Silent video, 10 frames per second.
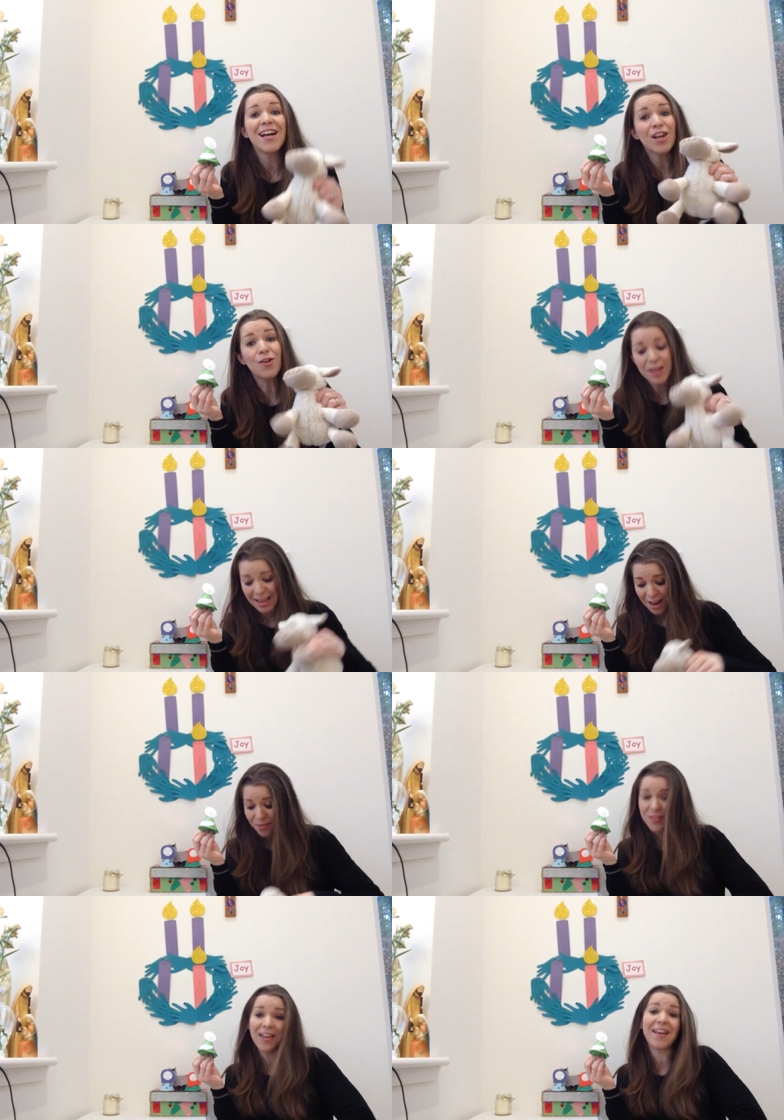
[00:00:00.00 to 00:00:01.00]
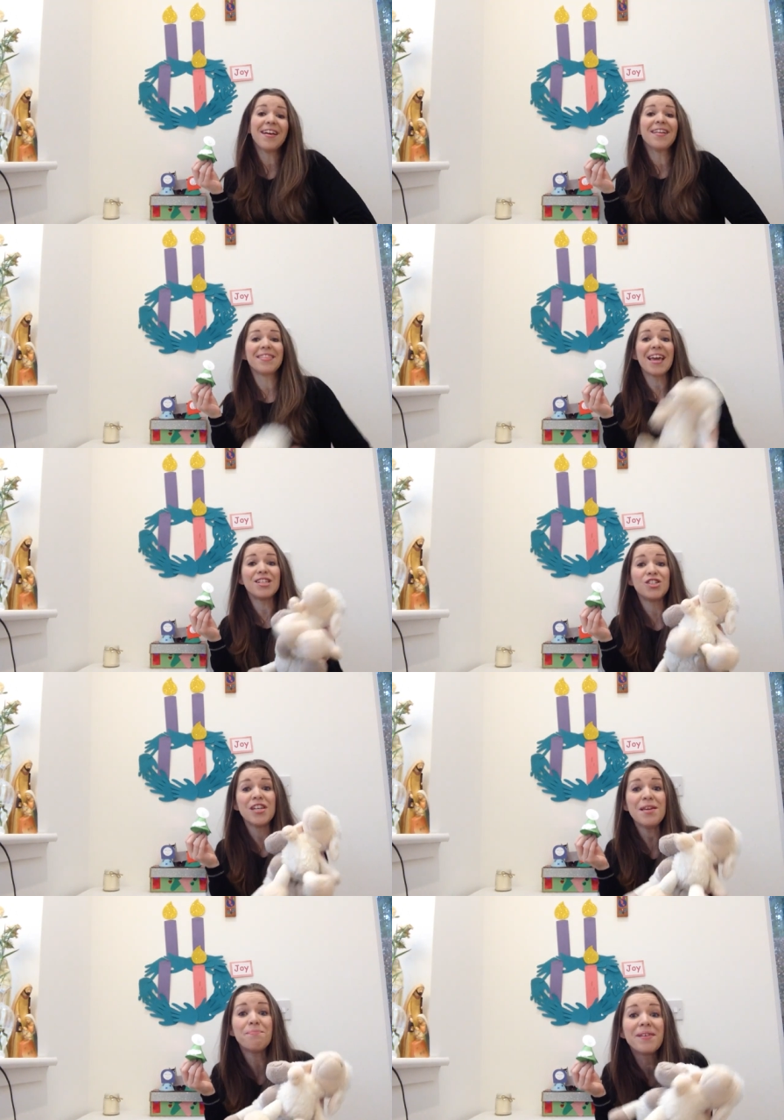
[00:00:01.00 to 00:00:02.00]
looking after their
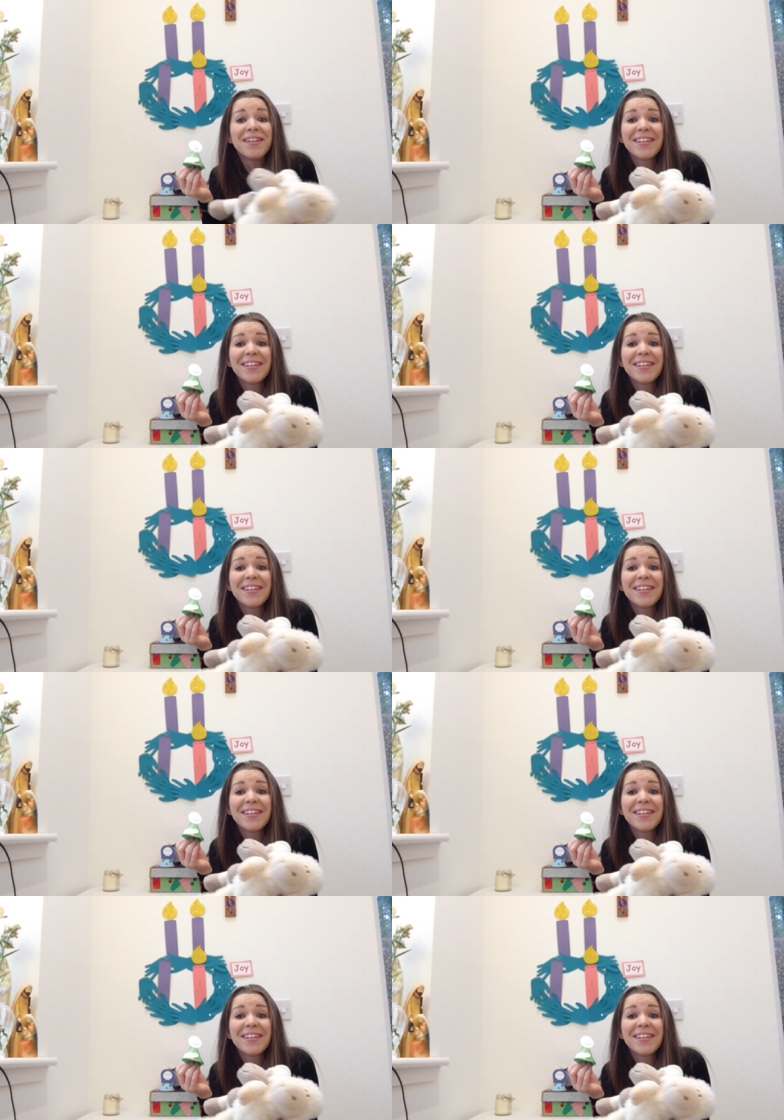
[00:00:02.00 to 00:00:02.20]
sheep.